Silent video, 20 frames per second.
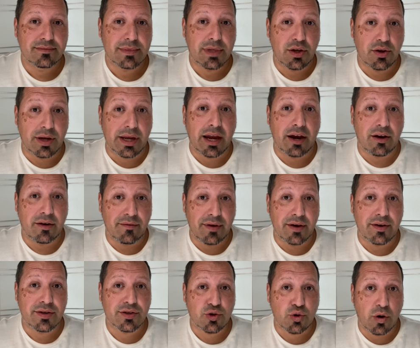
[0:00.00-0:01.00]
You carry
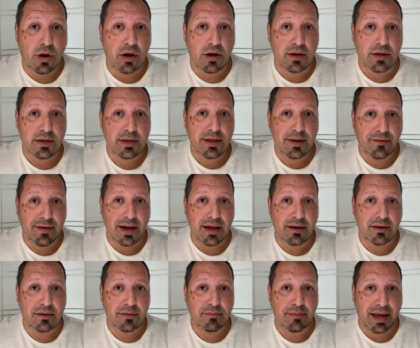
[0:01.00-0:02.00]
very strong
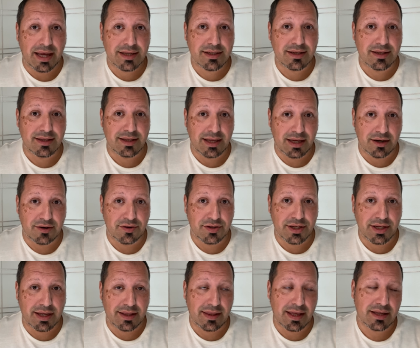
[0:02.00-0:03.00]
divine masculine
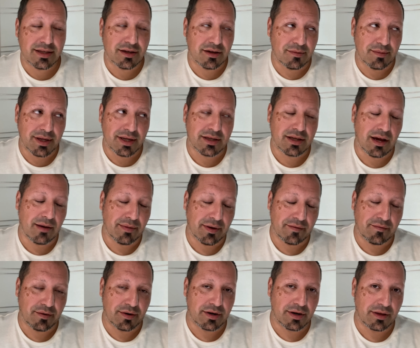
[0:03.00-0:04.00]
energy, and that's going to be a
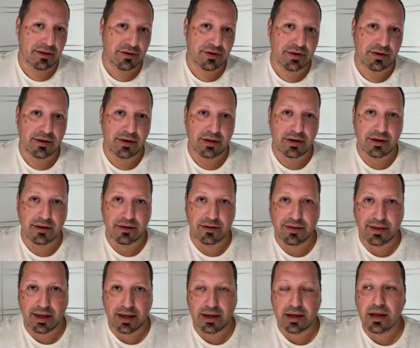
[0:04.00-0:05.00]
topic for another another
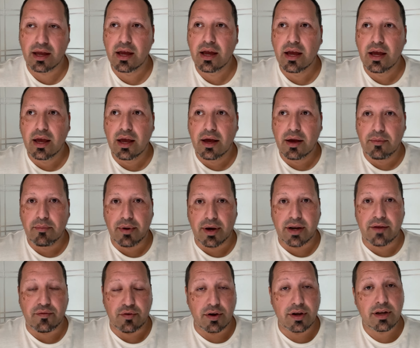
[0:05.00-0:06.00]
thing.
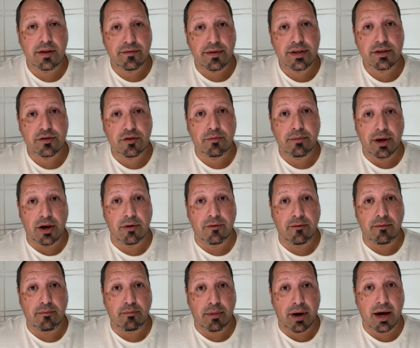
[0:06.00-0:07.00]
But if you're in the physical
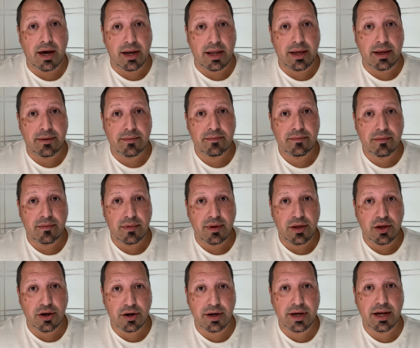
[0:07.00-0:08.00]
male body,
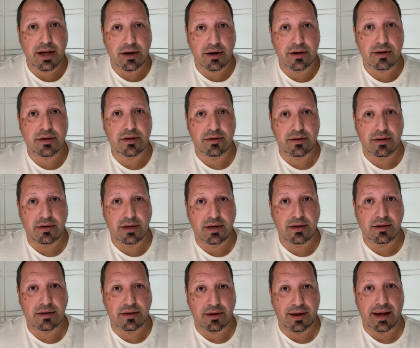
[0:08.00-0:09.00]
you're here to,
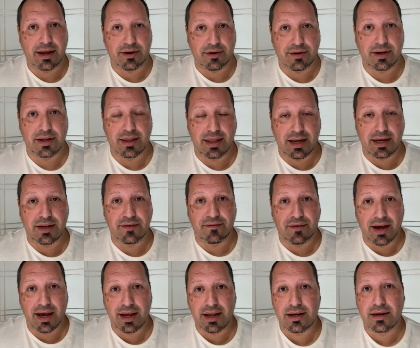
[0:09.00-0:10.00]
to anchor in that
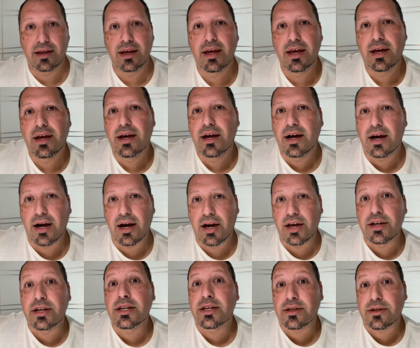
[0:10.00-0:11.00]
divine,
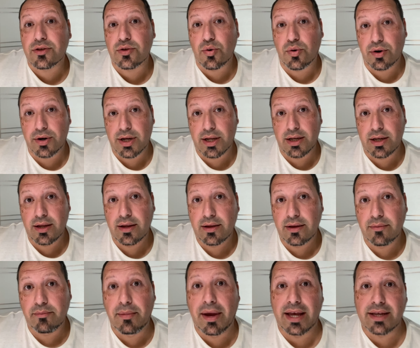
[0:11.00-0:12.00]
undistorted
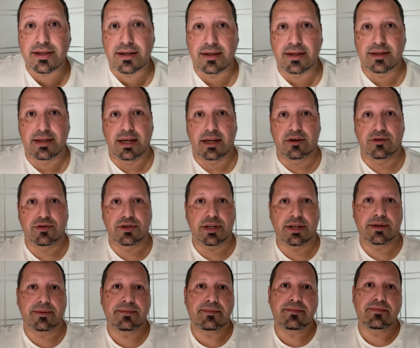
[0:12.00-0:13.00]
masculine
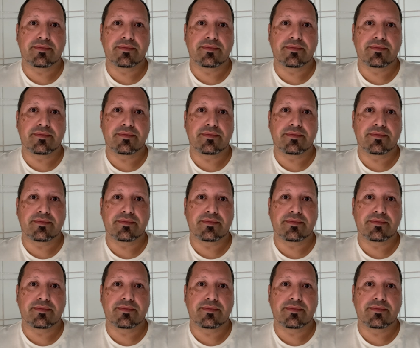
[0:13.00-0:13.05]
energy.